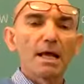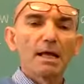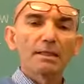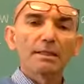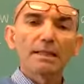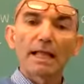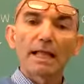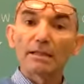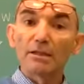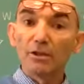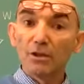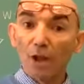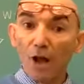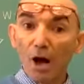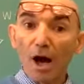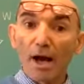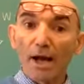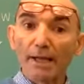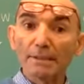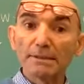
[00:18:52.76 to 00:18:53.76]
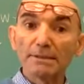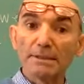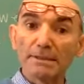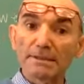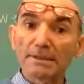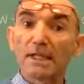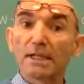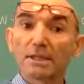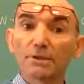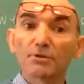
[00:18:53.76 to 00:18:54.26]
that light
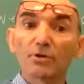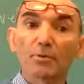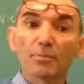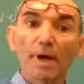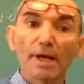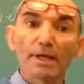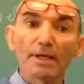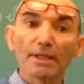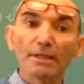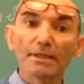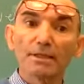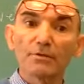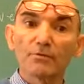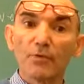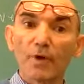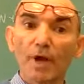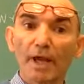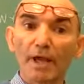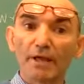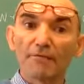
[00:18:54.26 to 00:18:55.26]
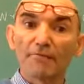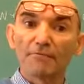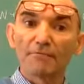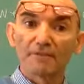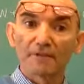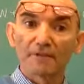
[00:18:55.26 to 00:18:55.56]
is electromagnetic wave.